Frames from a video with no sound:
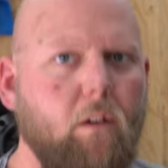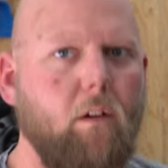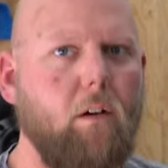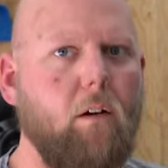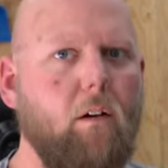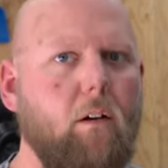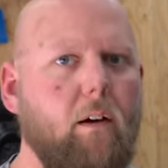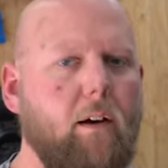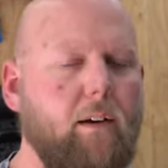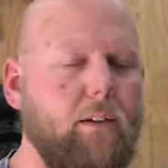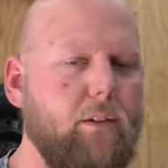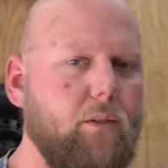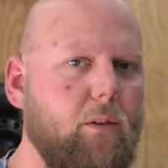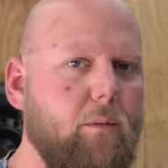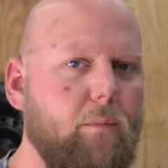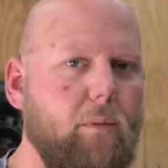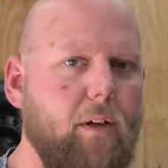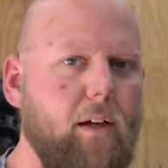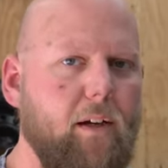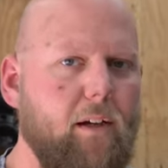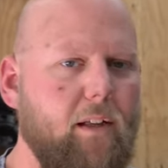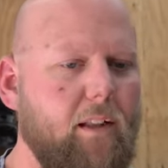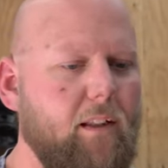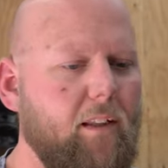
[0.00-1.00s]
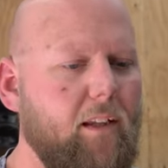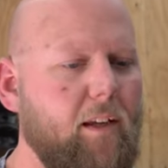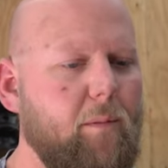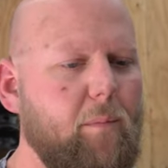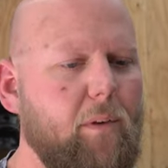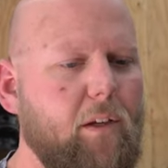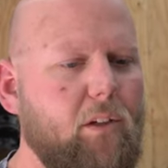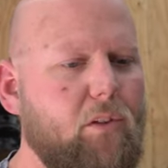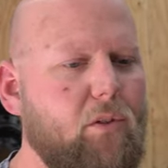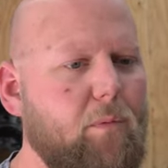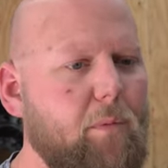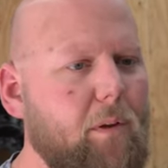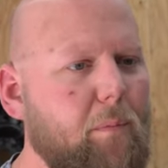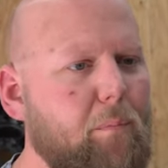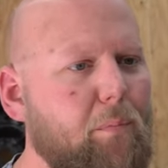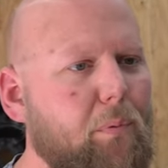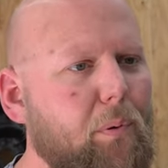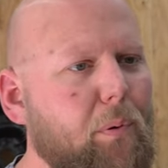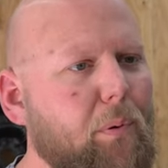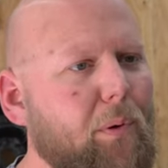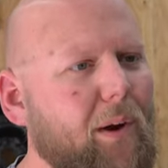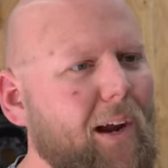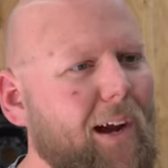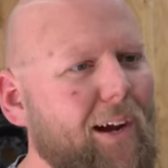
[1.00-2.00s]
All right, so I'm not claiming to be
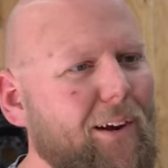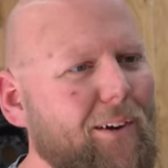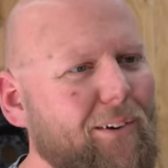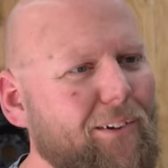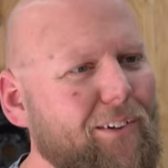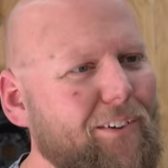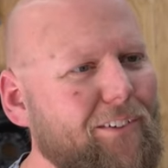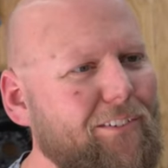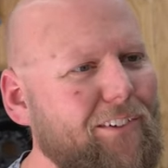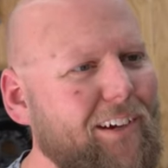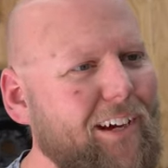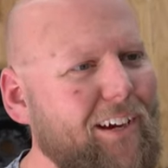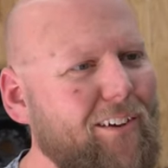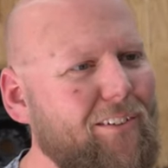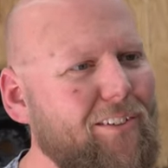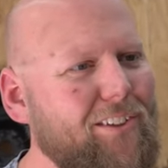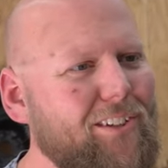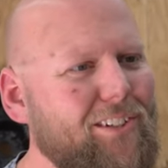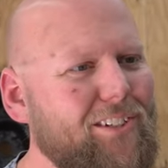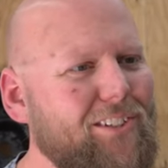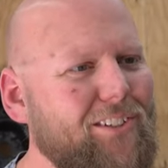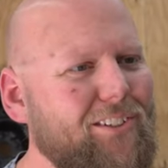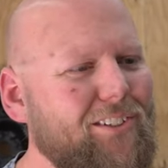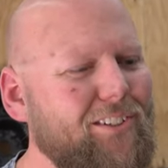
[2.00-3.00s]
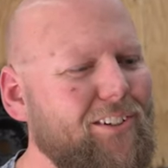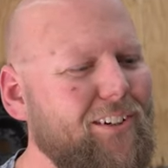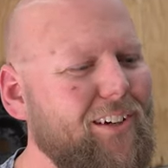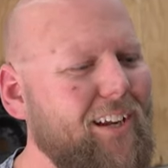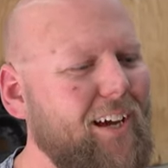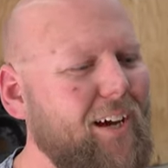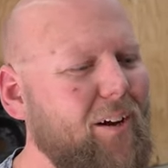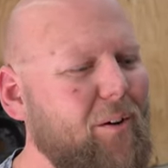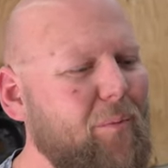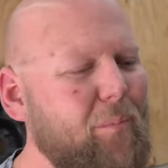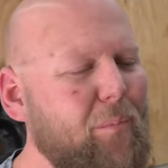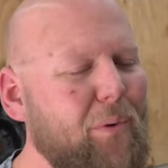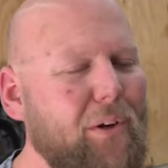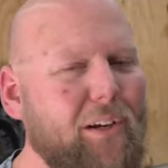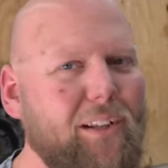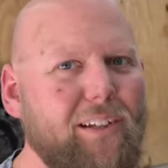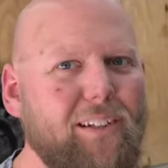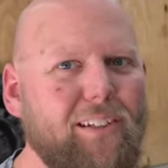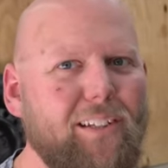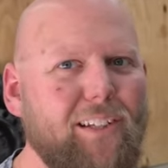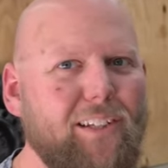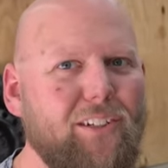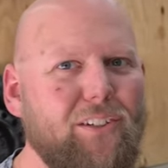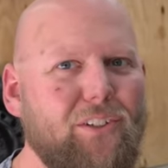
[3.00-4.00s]
proud of how this turned out, but
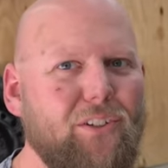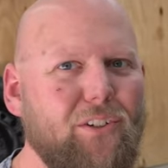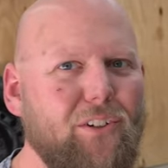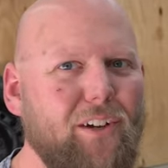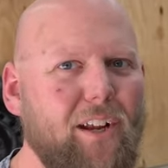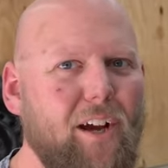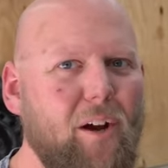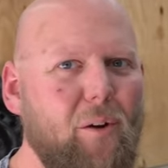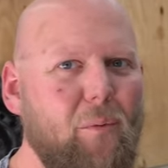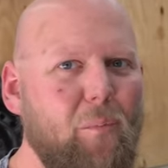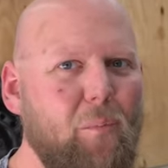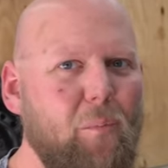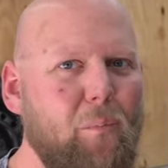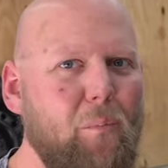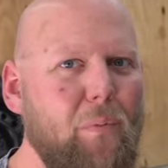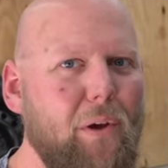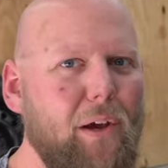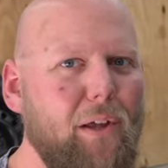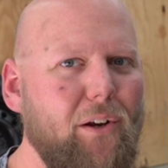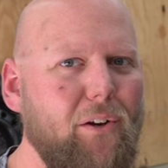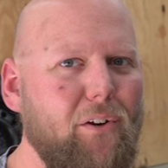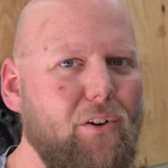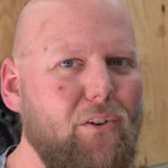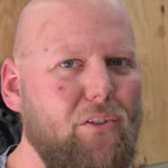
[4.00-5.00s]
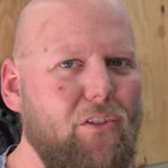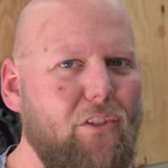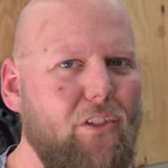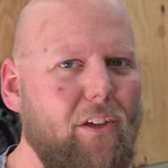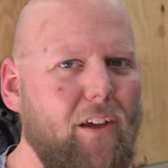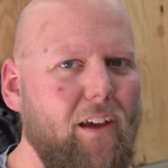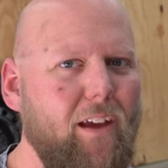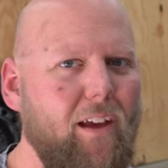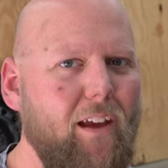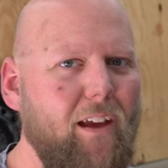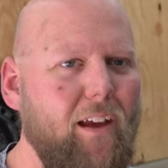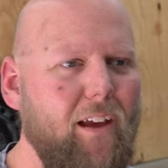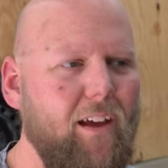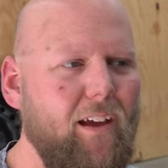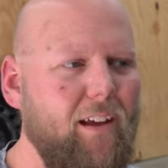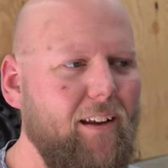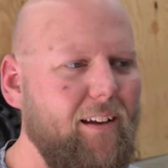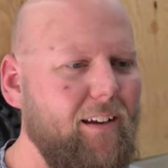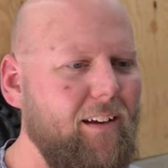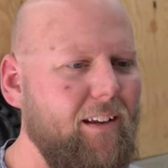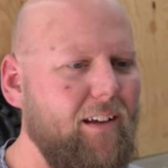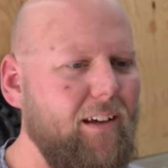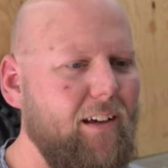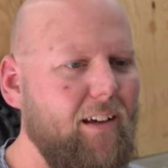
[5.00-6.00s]
it did turn out better
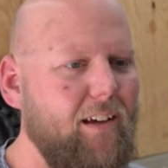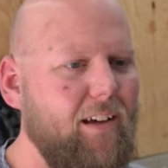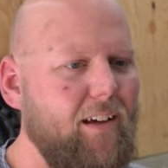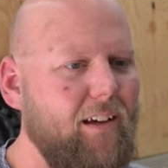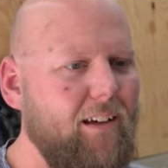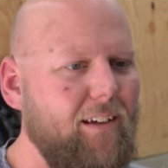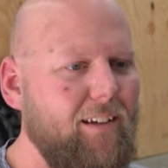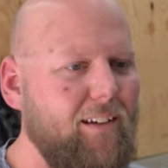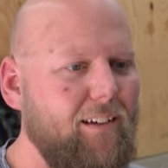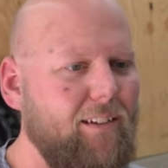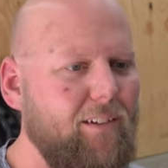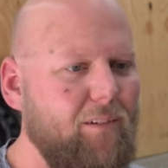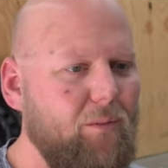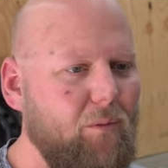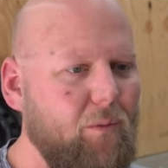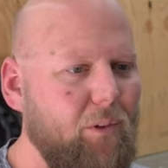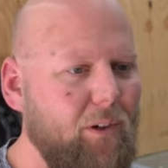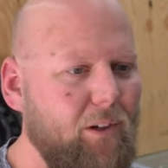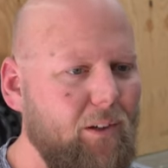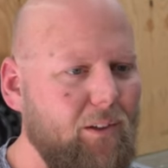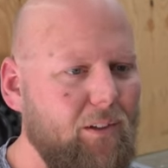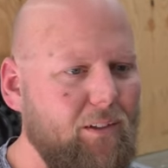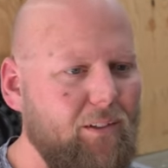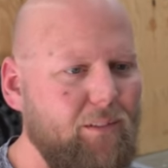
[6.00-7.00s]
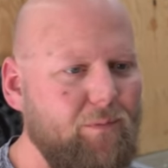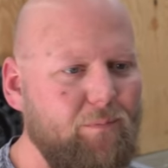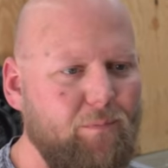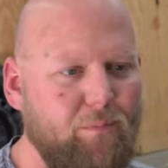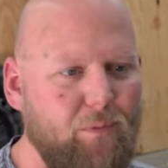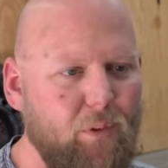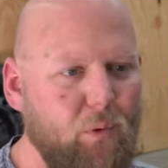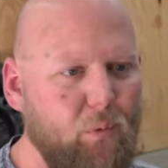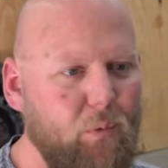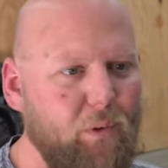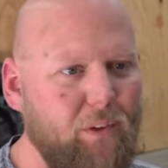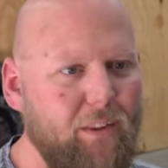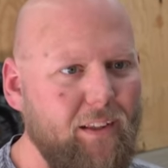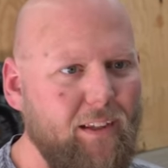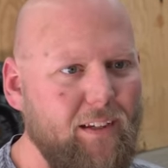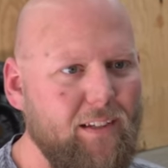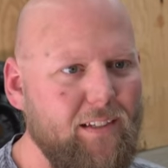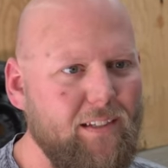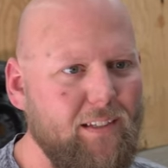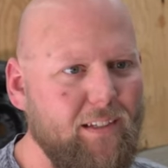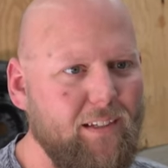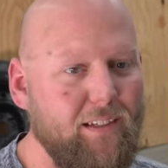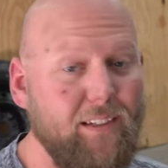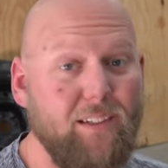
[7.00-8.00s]
than, well, the one they
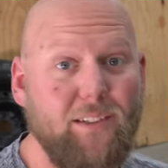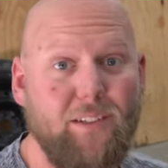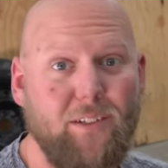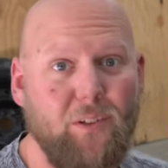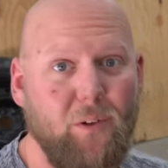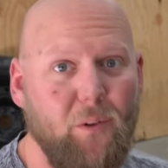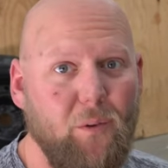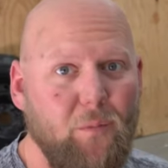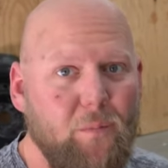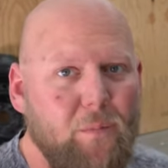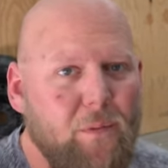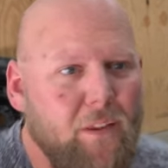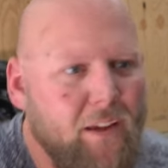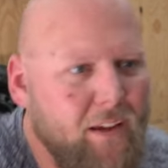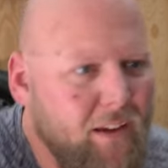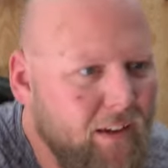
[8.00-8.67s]
sent. So